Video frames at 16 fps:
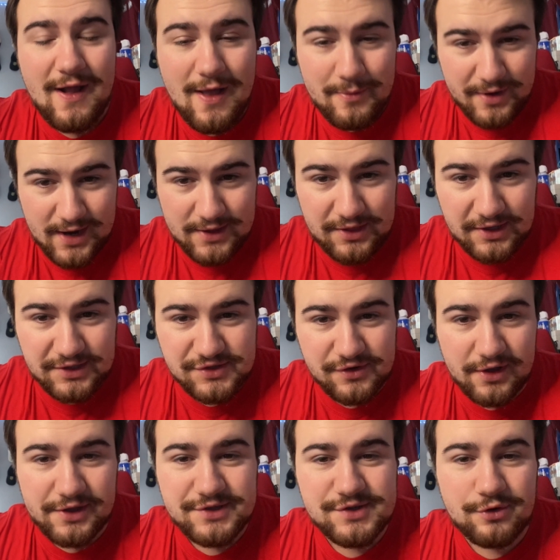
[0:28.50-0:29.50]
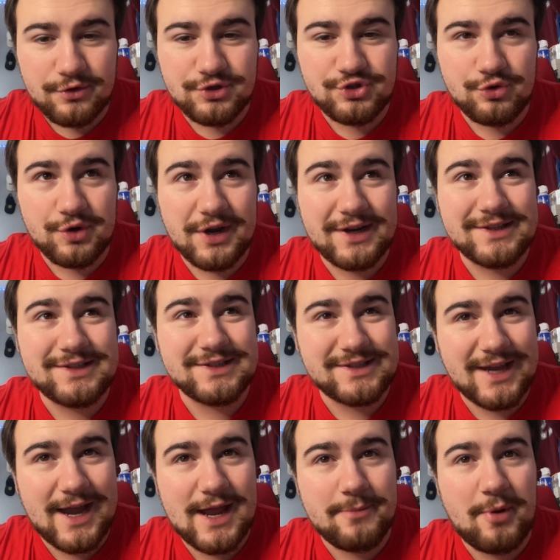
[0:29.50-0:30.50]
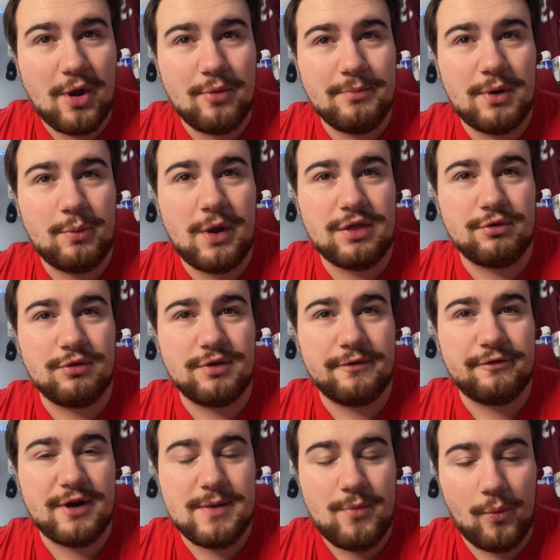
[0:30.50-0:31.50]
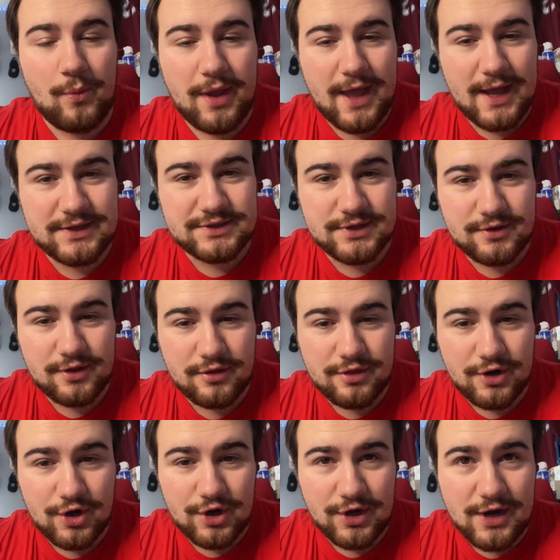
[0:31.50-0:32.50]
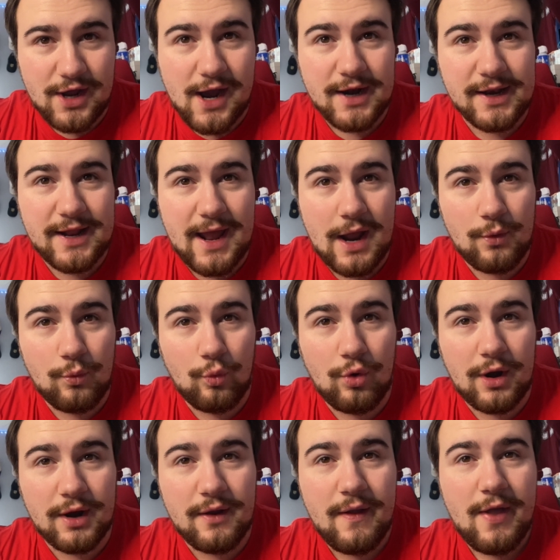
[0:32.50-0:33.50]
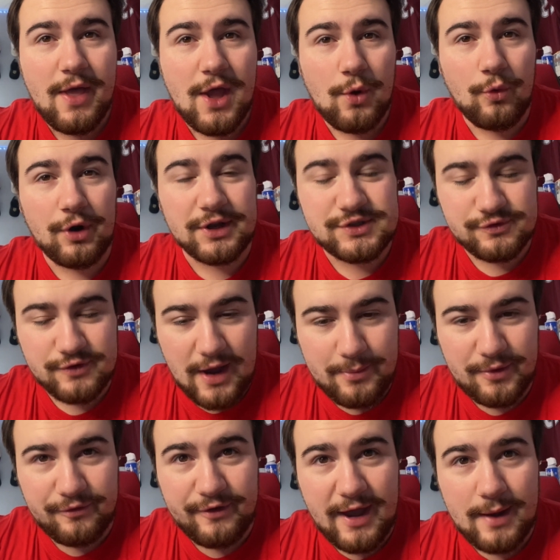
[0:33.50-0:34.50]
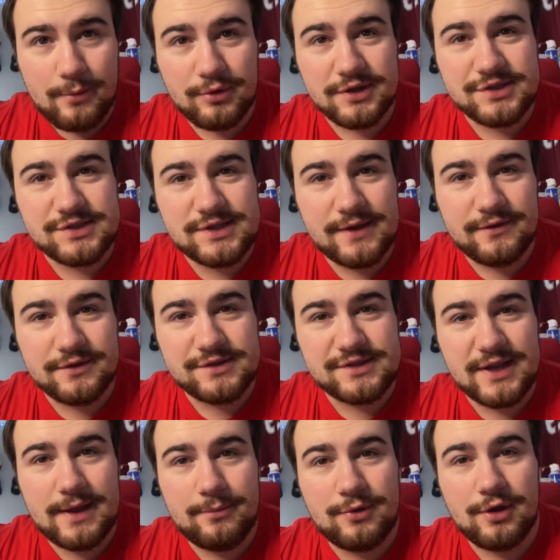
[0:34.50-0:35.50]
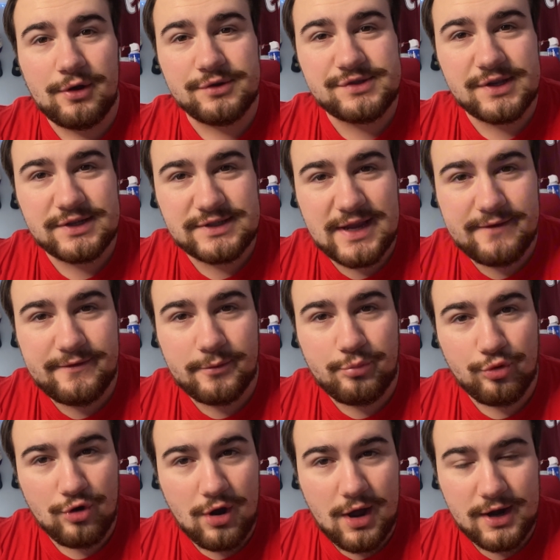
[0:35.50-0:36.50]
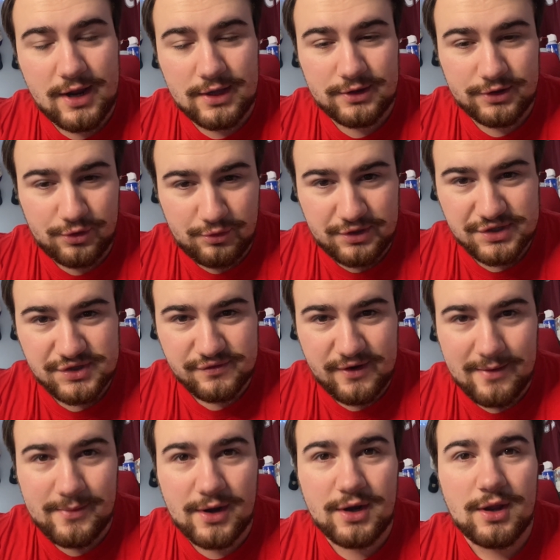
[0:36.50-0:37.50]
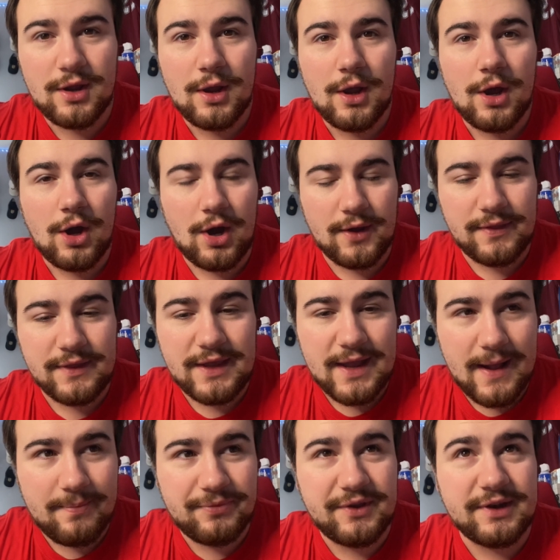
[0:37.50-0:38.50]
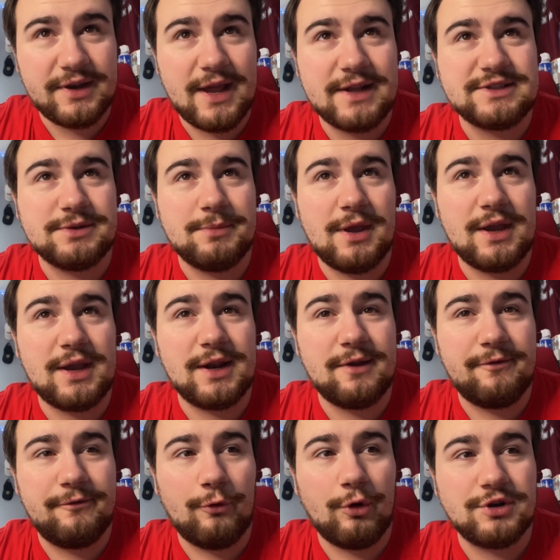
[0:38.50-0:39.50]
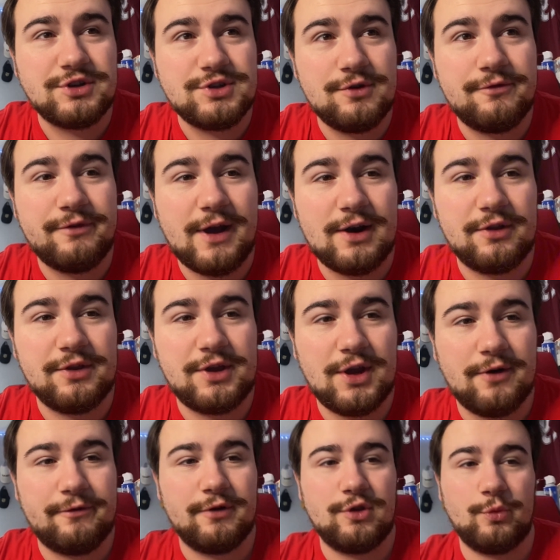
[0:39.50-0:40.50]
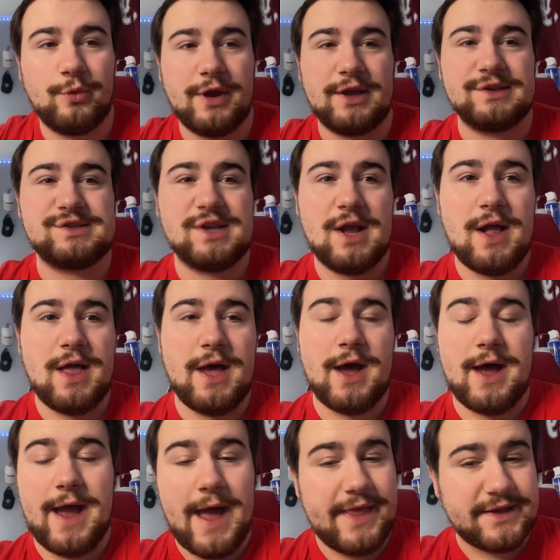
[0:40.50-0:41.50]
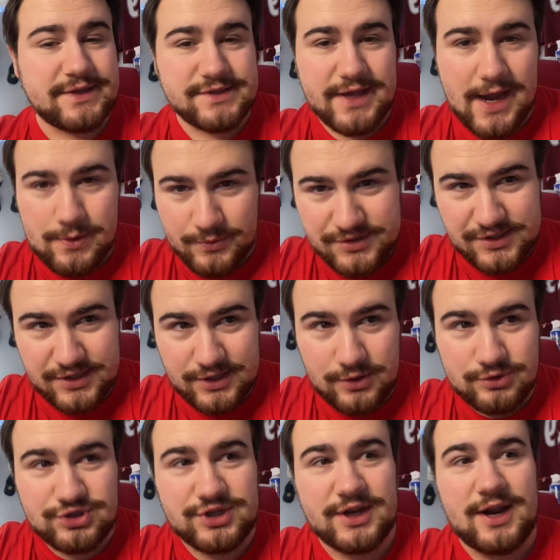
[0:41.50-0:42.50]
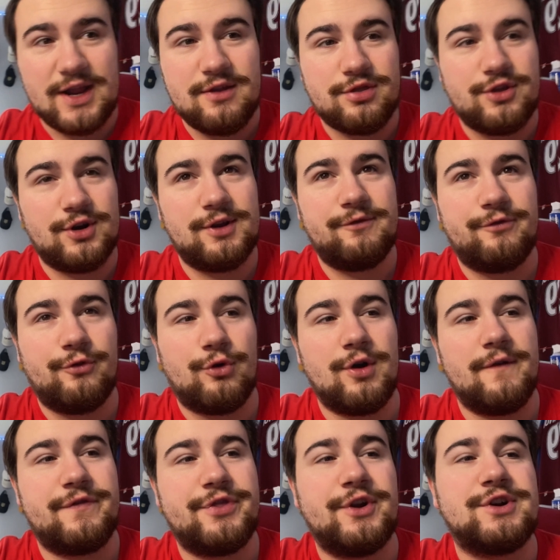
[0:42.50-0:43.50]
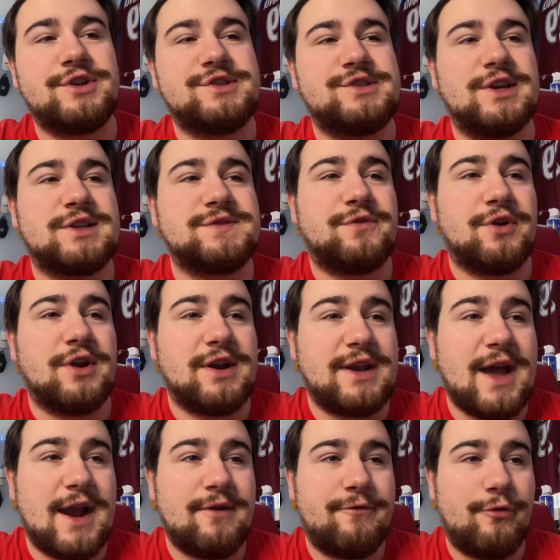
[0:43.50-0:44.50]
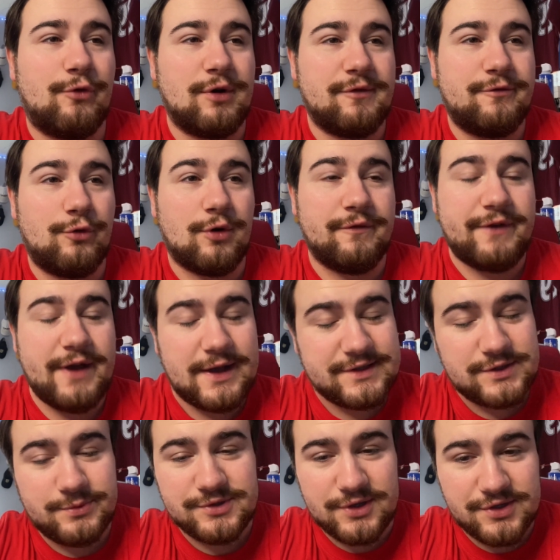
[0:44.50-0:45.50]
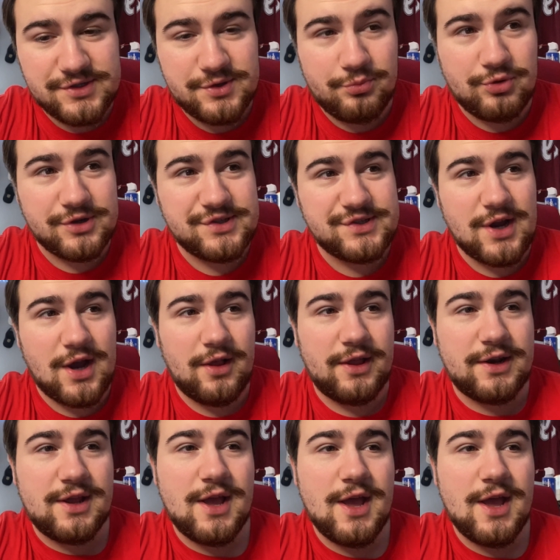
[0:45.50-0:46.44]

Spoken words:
but Anthony Cirelli scores shorthanded to tie it about midway through the frame, and we head to the third, knotted at 1, where it's Robbie Fabry, Steven Stamkos, David Perron, and Lucas Raymond on the empty net to make it a 4-2 final here for the Wings. Alex Lyon was huge tonight, 34 of 36 for a 944. Vasi was also pretty solid,